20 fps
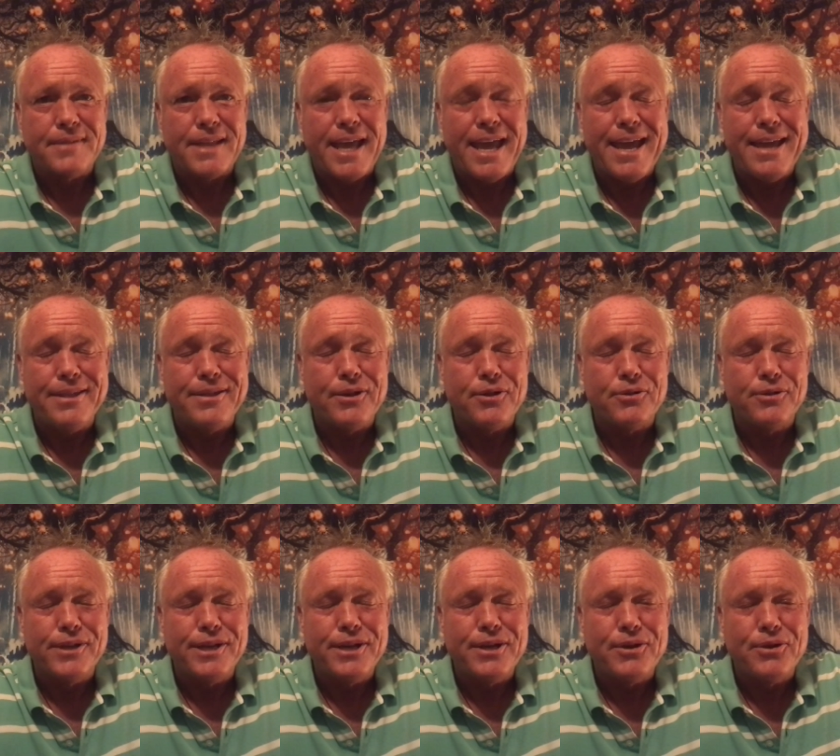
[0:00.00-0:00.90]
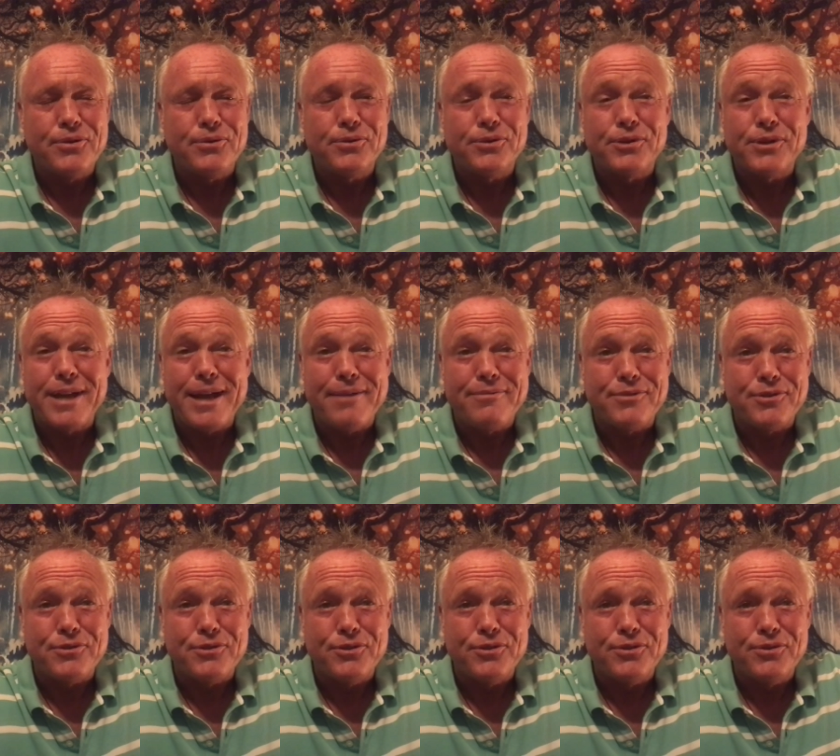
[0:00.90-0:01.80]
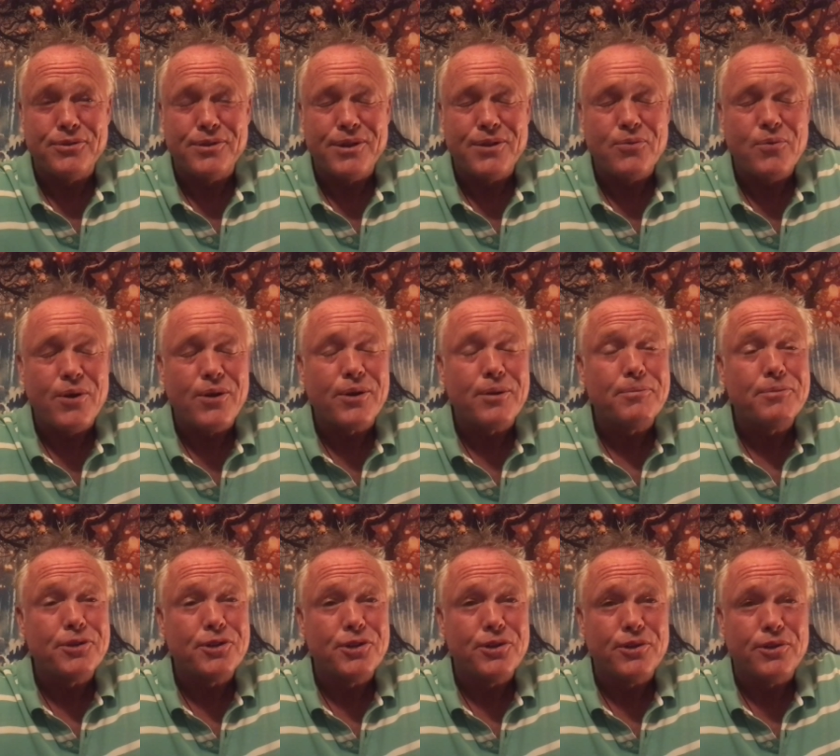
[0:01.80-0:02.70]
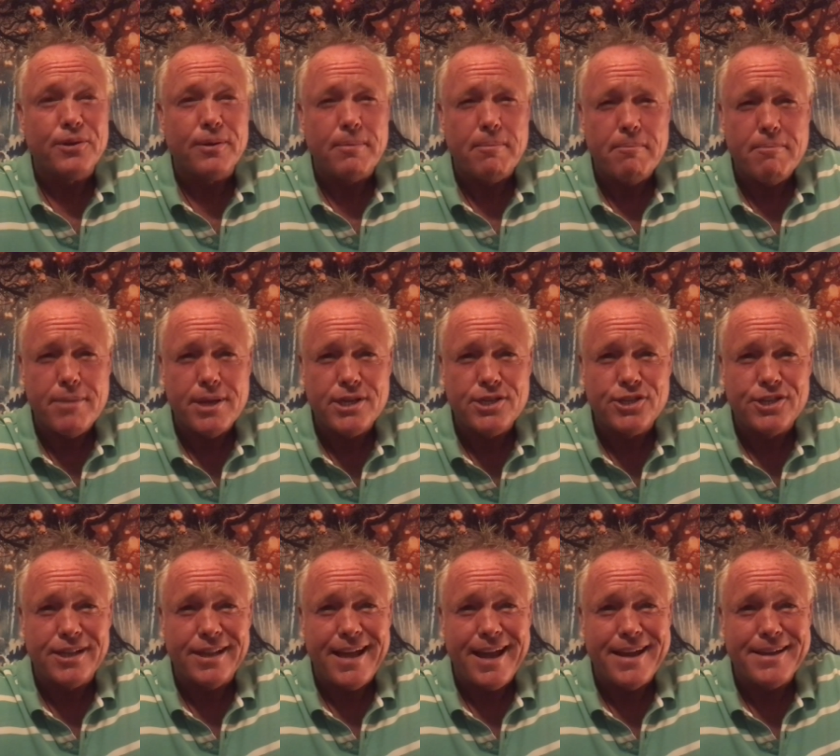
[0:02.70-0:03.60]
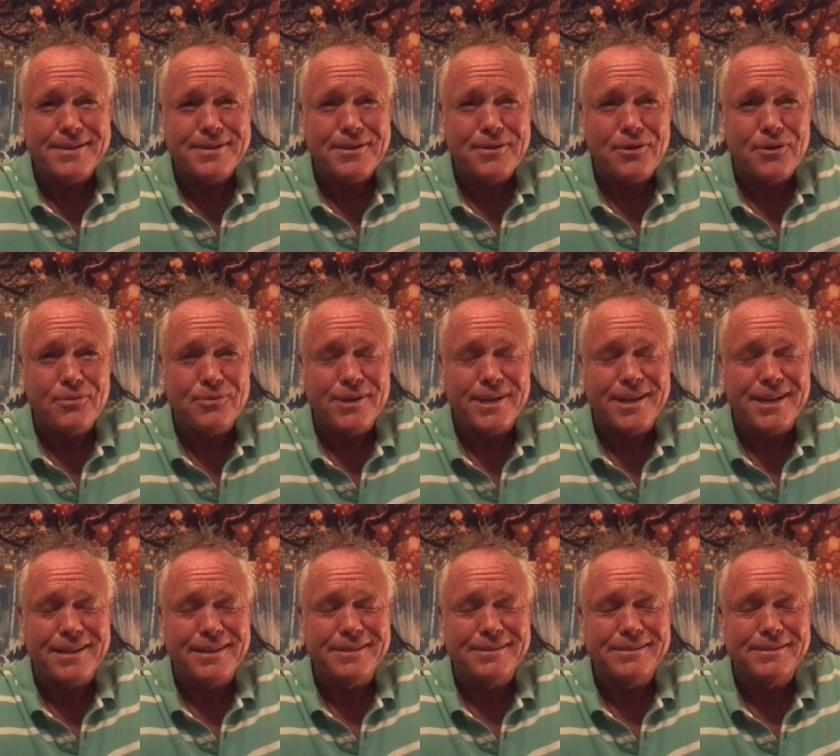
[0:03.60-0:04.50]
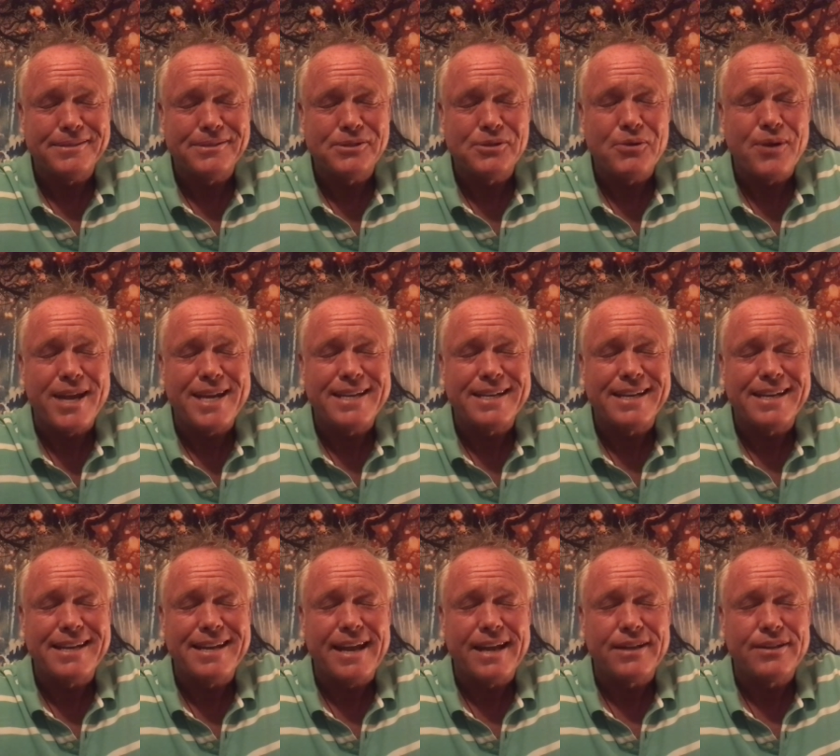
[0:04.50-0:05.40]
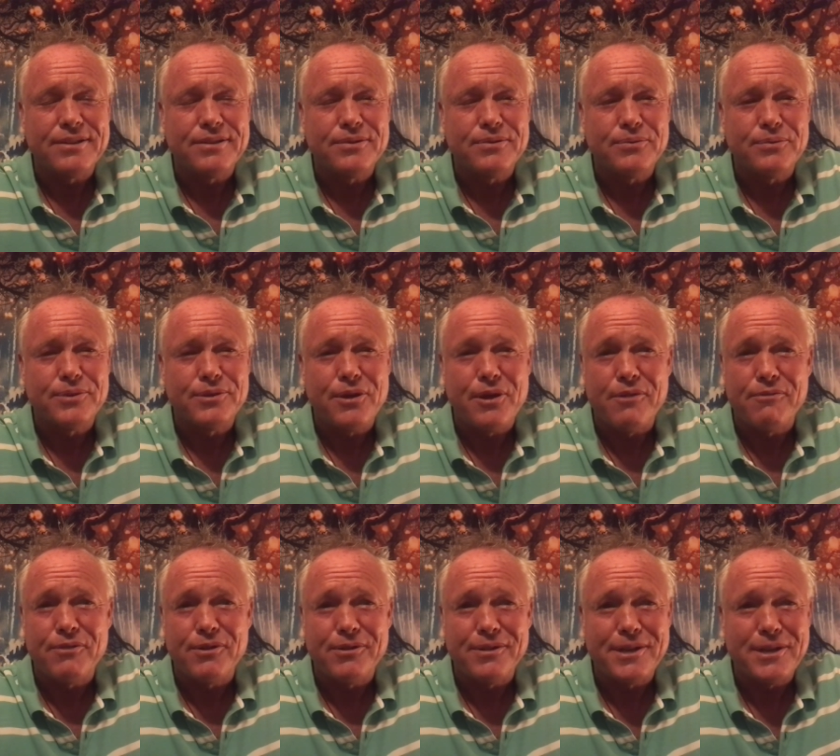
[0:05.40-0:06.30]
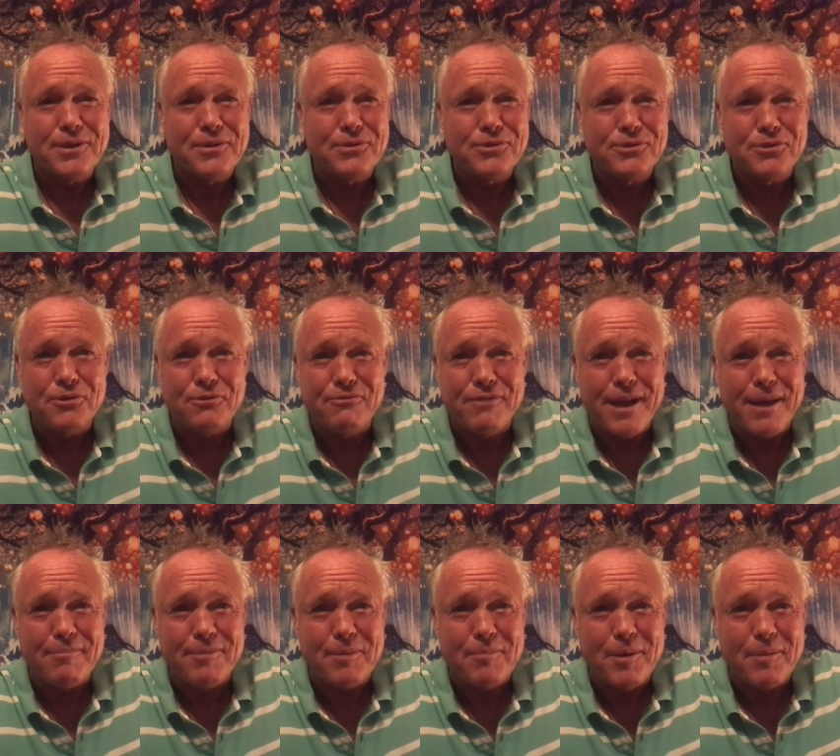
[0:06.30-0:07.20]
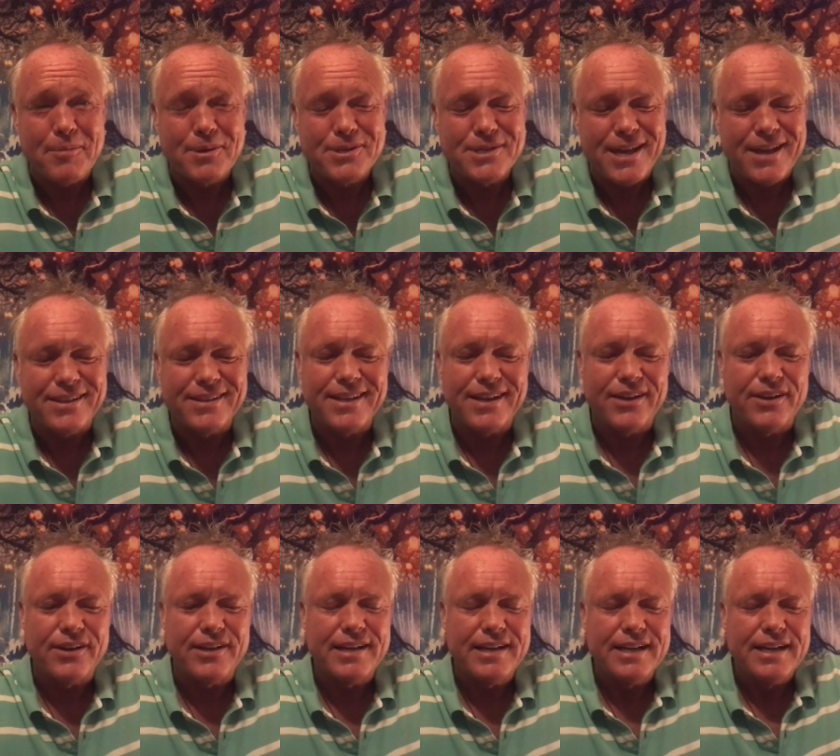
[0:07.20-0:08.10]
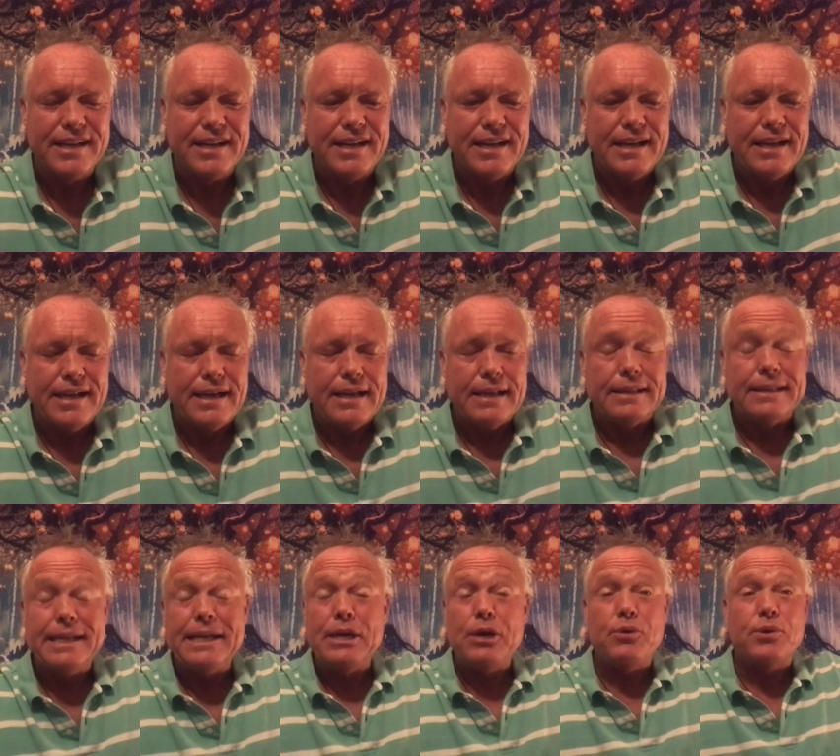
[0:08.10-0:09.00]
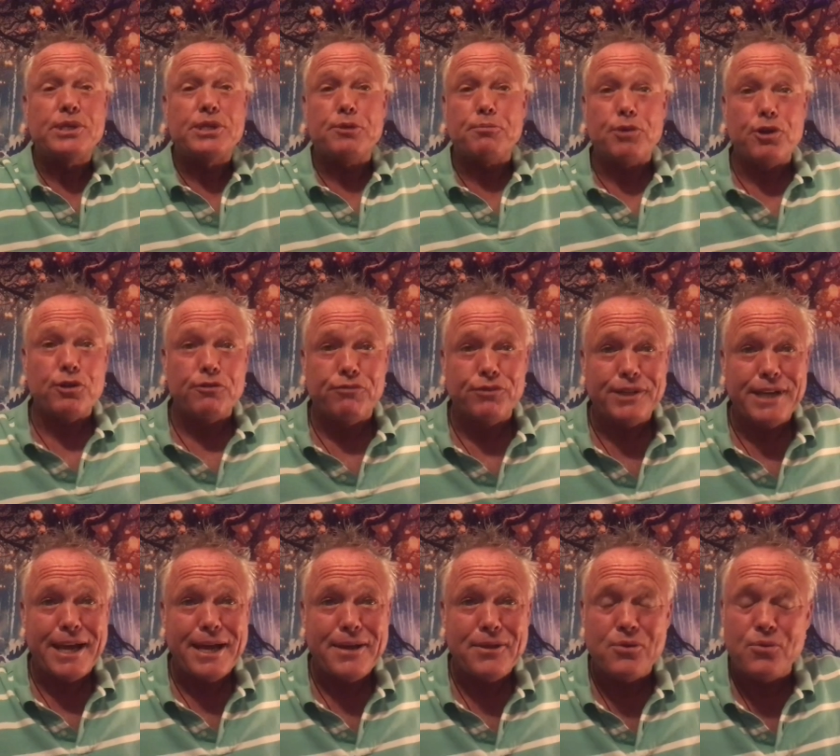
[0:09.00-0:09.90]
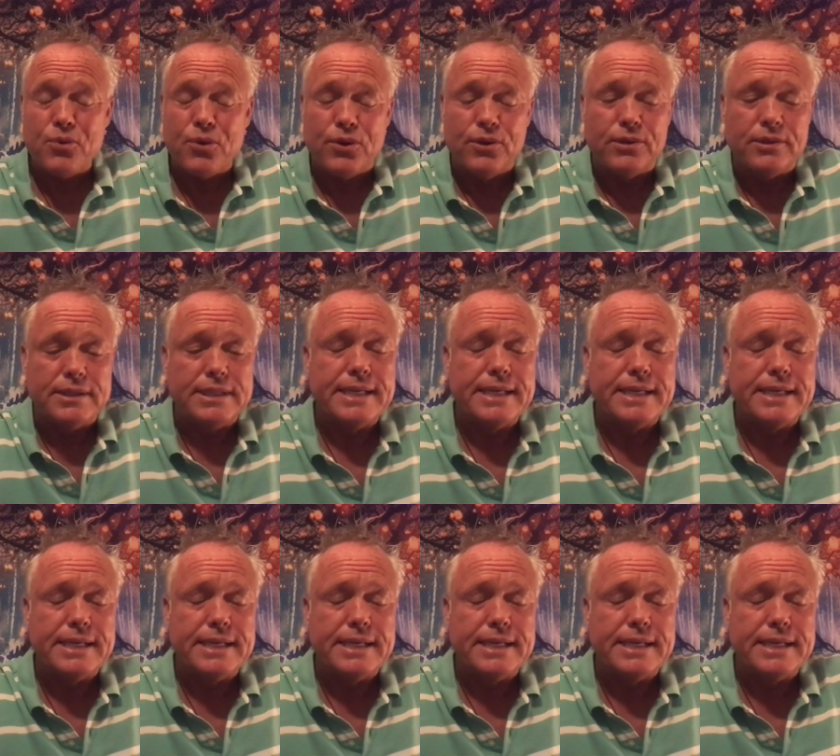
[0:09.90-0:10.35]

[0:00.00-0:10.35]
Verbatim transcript: Hey there, Leo. Good afternoon, and welcome to your mid July tarot reading. It's great to connect with all of our Leo Soul family members out there. Leo, it's a beautiful day in the world.